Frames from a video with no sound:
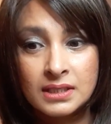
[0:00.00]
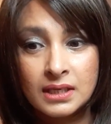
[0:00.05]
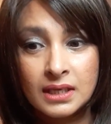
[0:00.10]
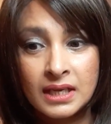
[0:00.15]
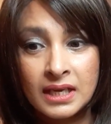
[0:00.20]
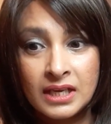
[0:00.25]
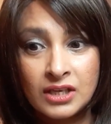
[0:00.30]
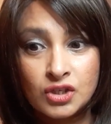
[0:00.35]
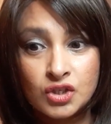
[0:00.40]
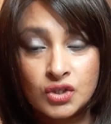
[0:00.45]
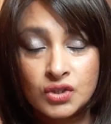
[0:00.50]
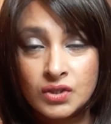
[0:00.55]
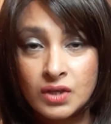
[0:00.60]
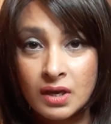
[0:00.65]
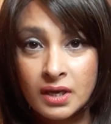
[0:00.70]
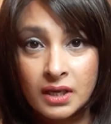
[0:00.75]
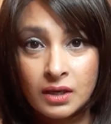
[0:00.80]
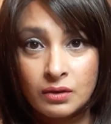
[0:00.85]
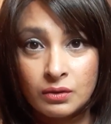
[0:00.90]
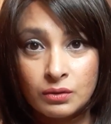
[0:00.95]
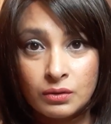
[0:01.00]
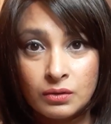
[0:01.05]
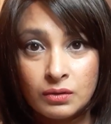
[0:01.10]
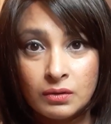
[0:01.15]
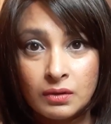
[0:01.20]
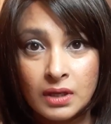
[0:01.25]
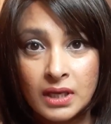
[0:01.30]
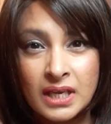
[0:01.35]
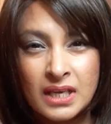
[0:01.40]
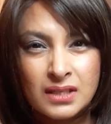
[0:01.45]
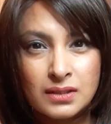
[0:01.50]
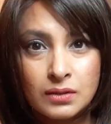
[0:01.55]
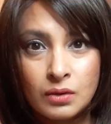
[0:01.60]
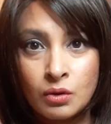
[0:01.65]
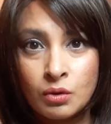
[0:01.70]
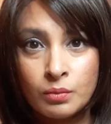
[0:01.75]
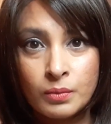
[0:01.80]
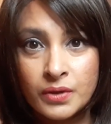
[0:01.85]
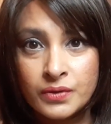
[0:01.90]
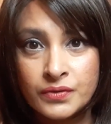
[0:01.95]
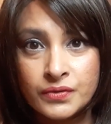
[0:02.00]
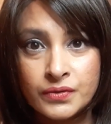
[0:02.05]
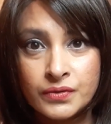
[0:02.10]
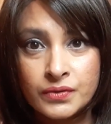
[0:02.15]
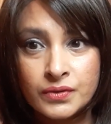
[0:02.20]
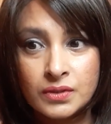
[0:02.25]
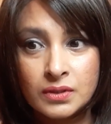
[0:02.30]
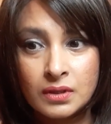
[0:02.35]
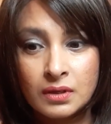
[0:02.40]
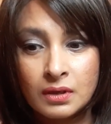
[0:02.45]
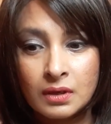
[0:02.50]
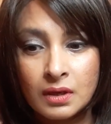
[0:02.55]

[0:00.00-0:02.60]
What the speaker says: each cycle is almost